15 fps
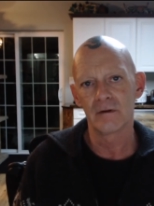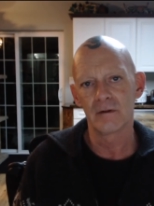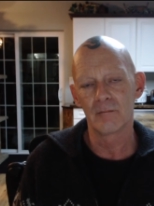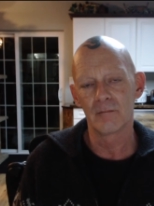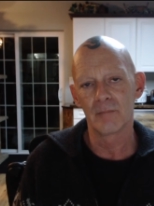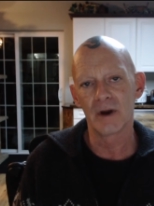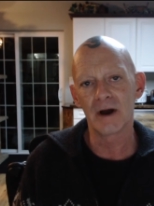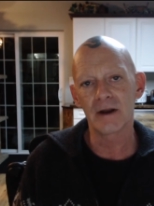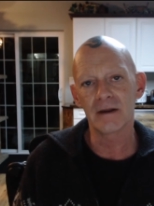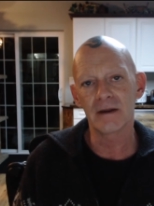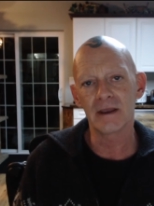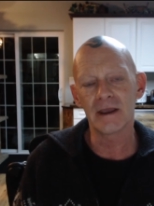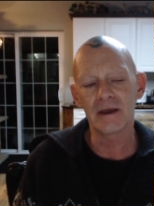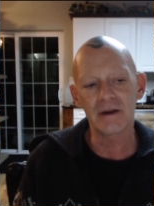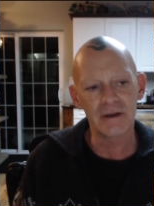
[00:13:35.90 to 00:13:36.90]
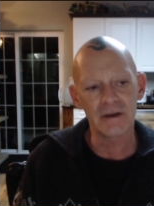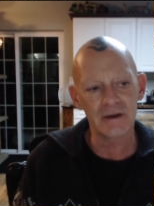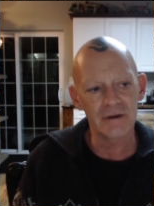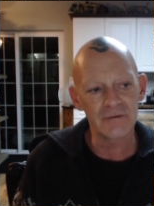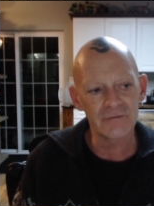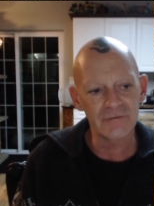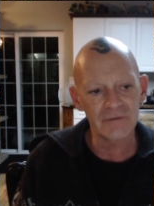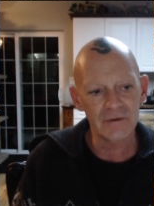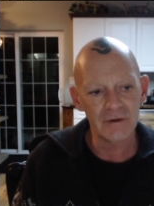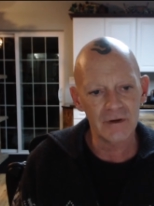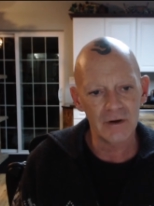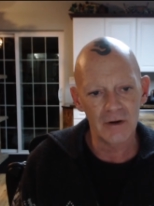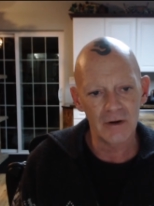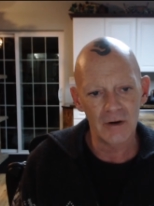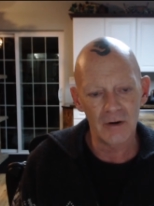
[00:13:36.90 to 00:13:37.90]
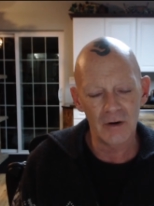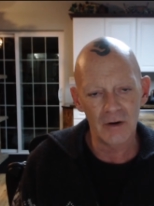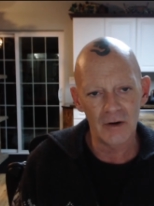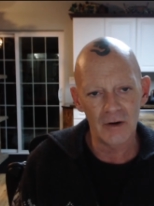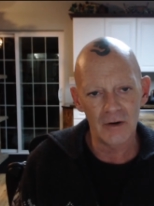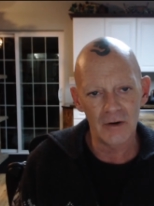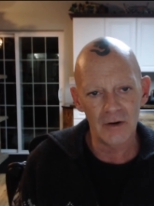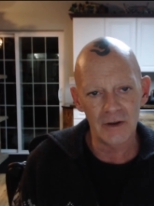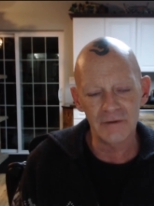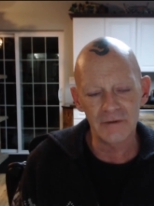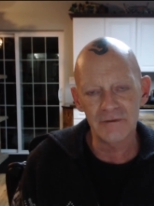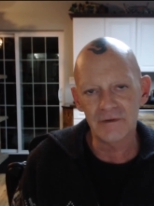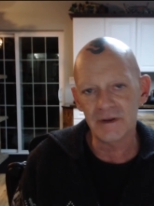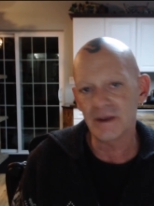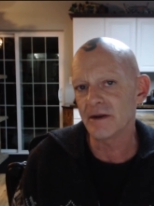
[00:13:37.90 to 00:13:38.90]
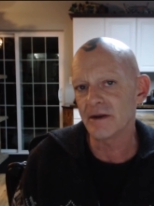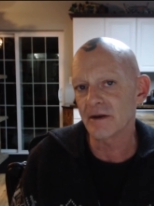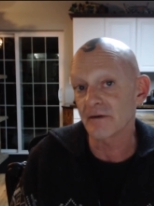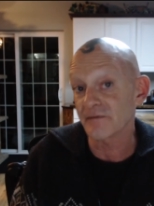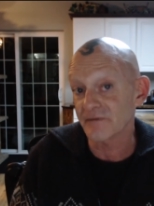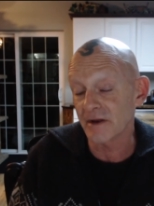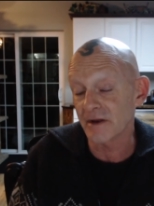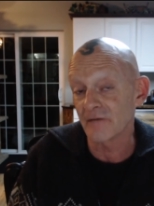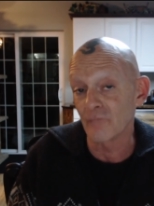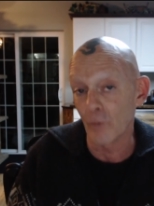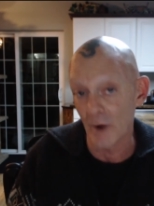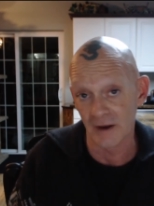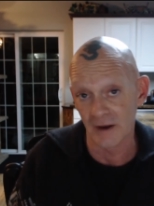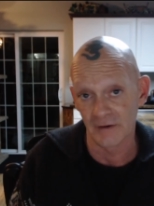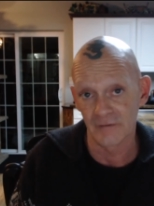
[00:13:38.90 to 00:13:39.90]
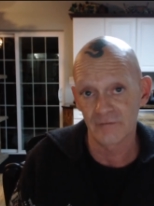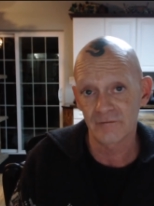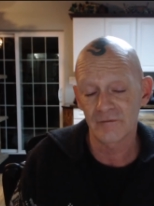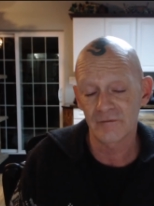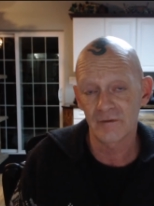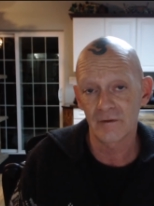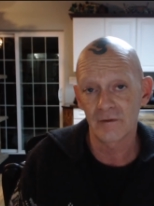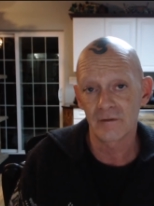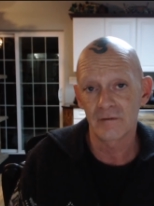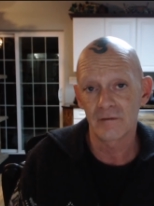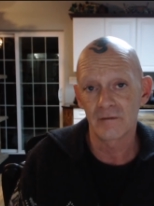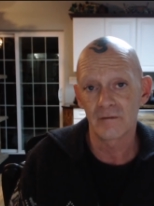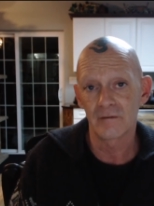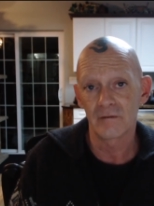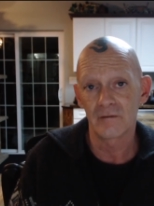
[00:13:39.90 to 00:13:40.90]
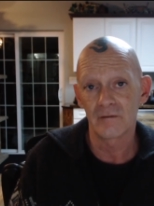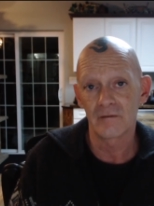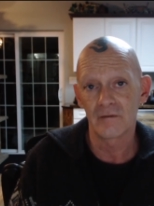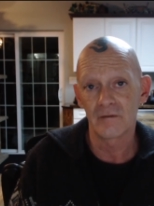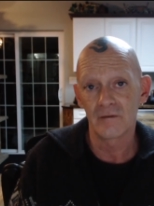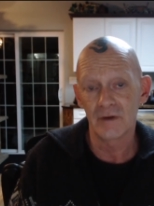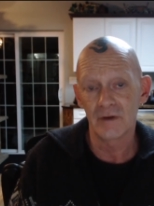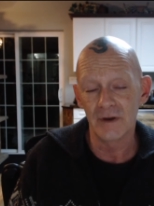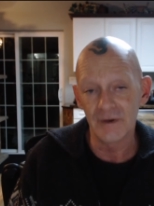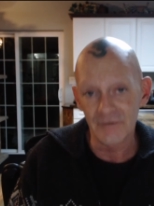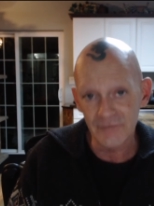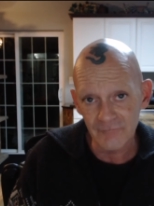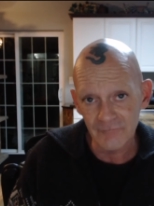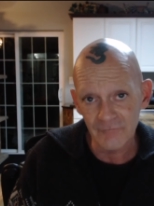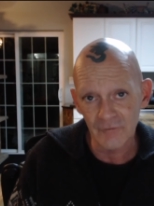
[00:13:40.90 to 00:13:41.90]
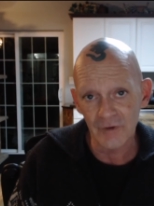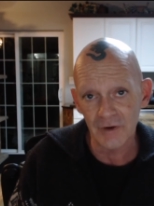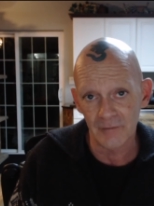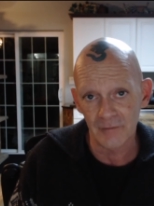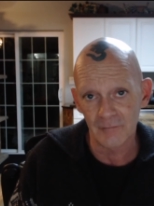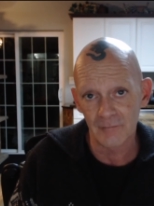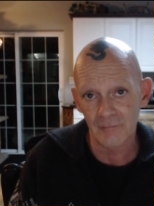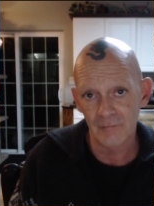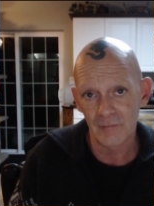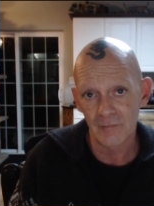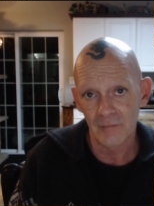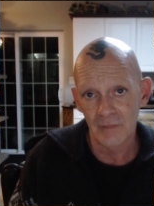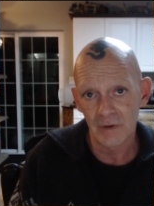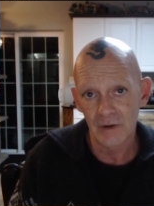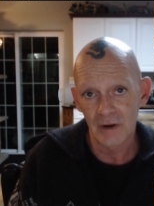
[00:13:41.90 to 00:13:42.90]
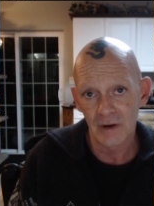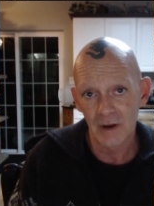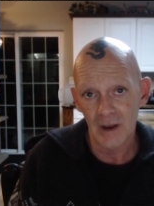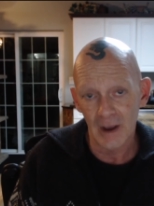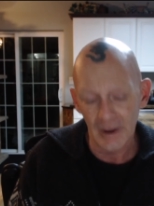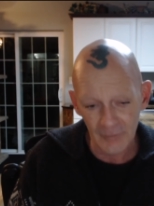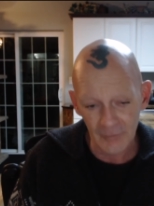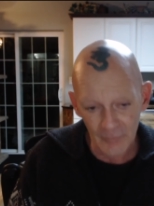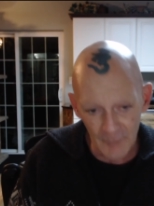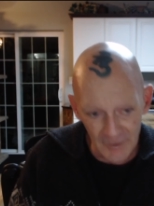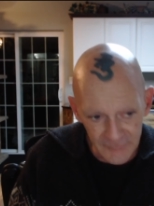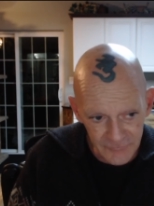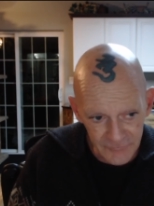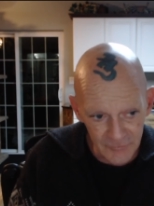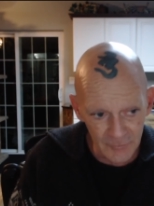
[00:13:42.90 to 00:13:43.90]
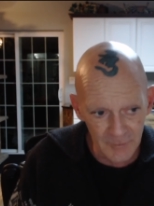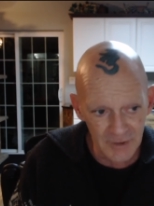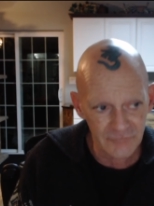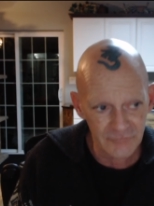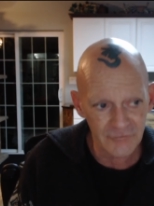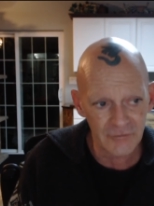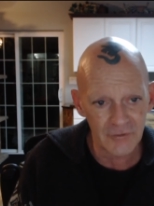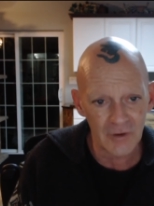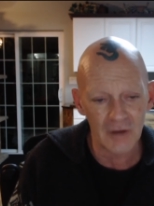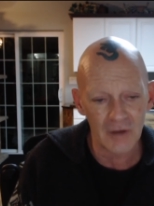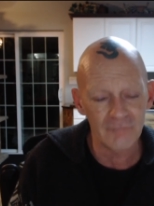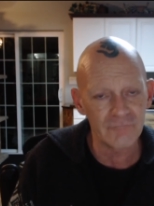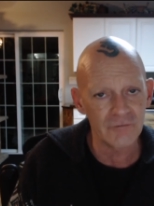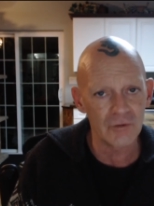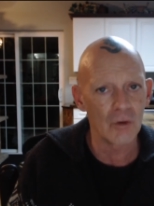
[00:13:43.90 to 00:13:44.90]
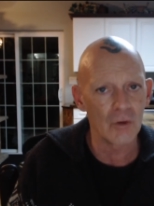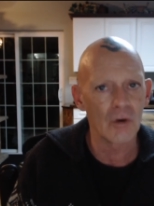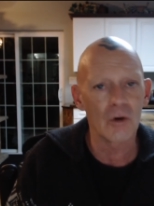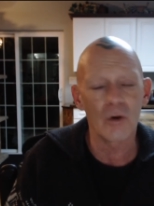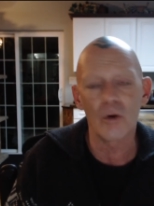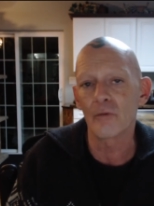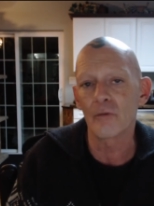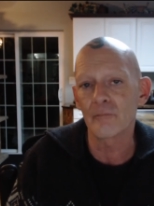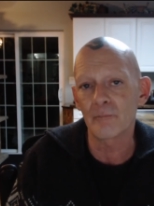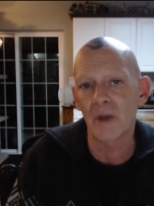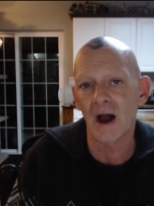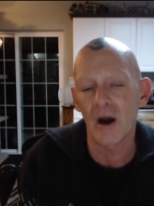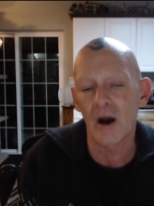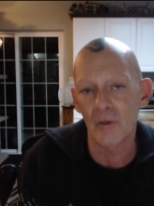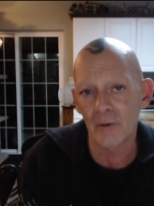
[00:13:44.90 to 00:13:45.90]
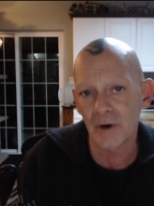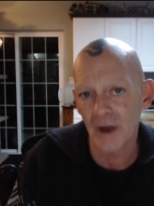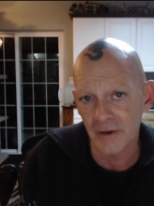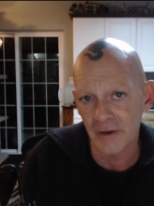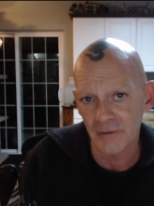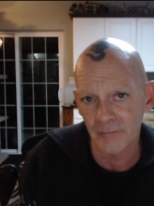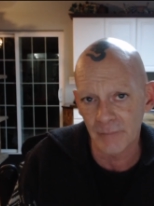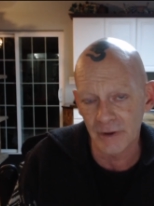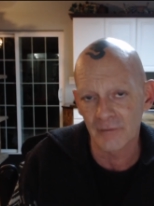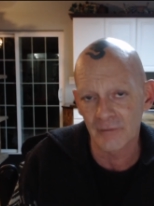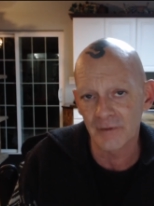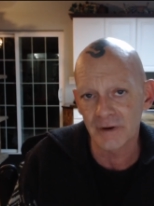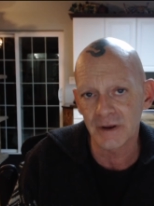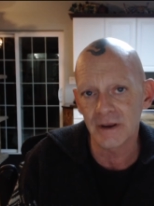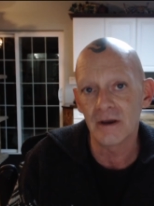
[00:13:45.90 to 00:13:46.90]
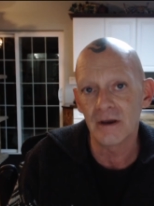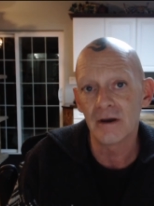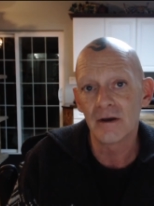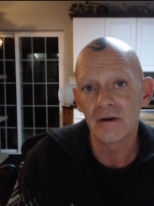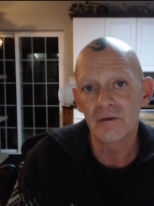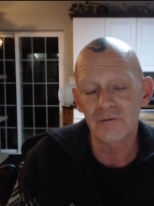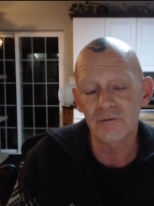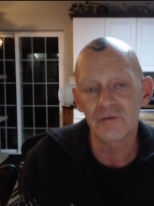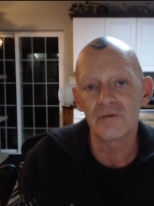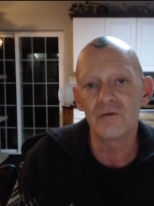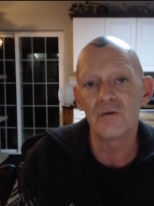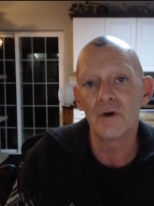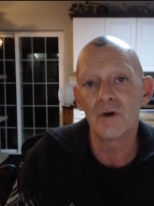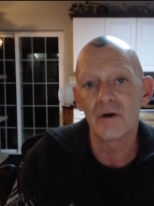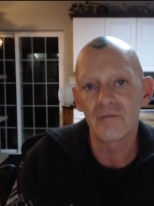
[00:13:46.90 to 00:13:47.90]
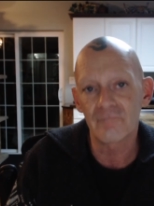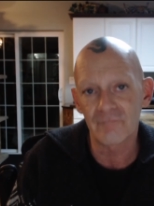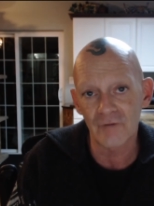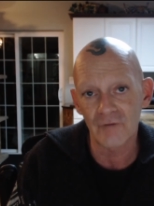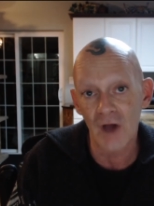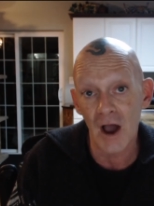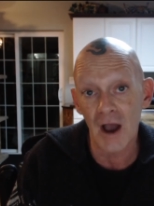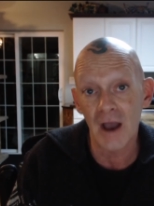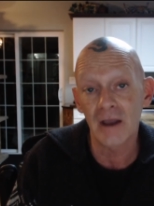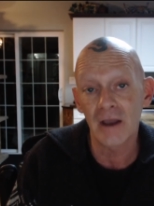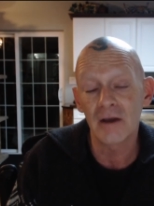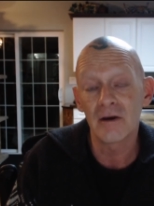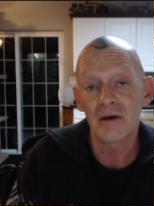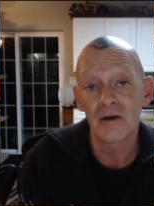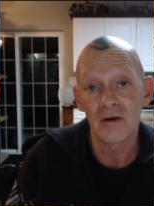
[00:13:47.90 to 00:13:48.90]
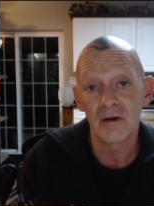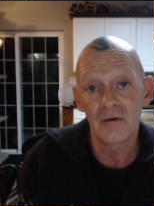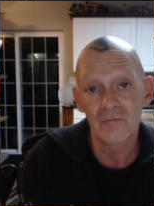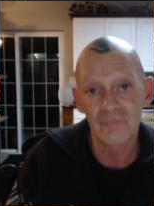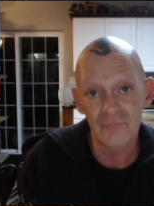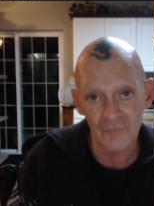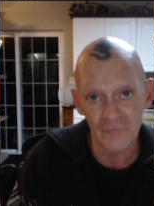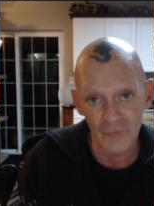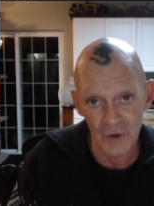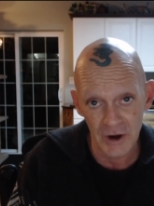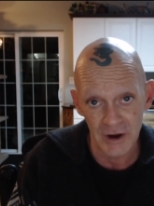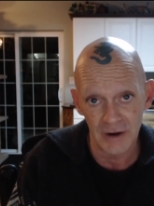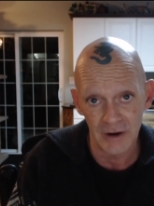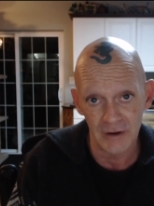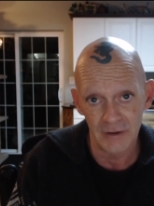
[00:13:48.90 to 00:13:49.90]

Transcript: but it is indeed a set of wings. It is freedom and a restoration of your own power and ability to fly free.